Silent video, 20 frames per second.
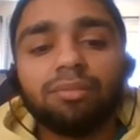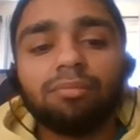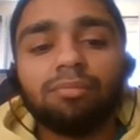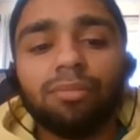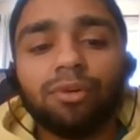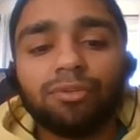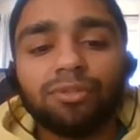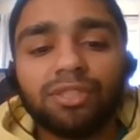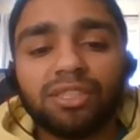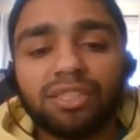
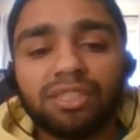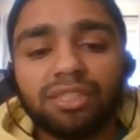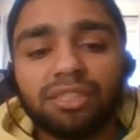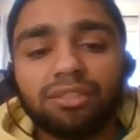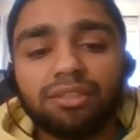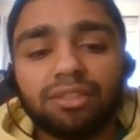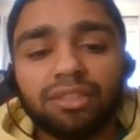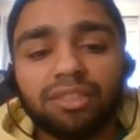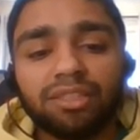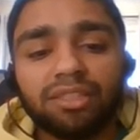Most
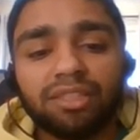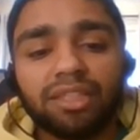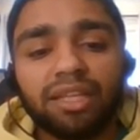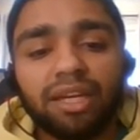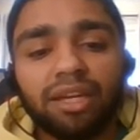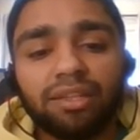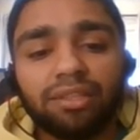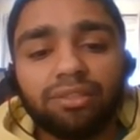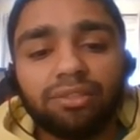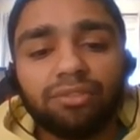steel is
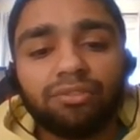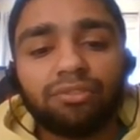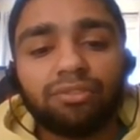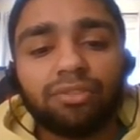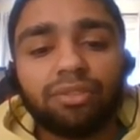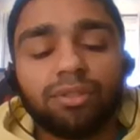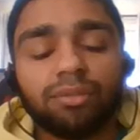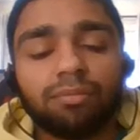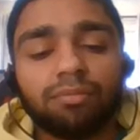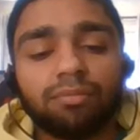gathered
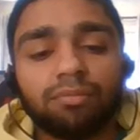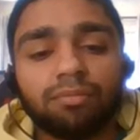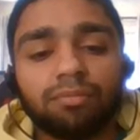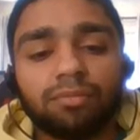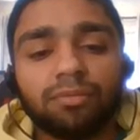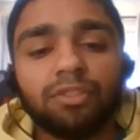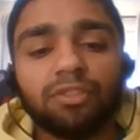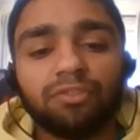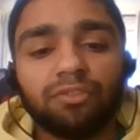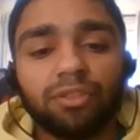from
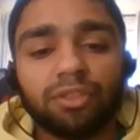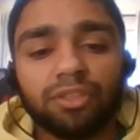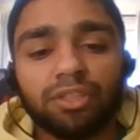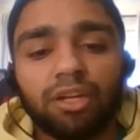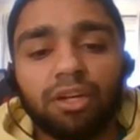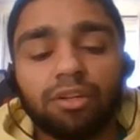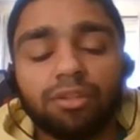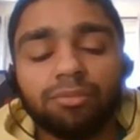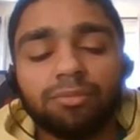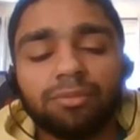defunct
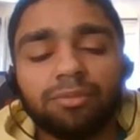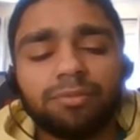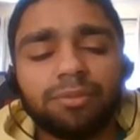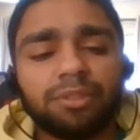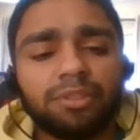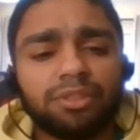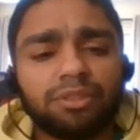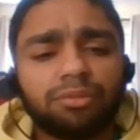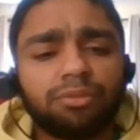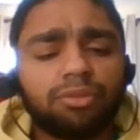
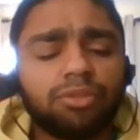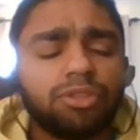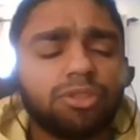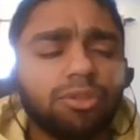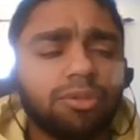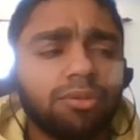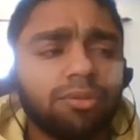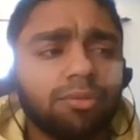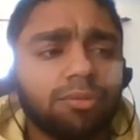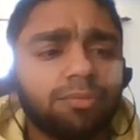automobiles.
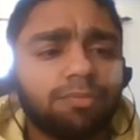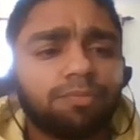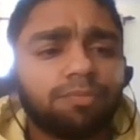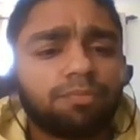So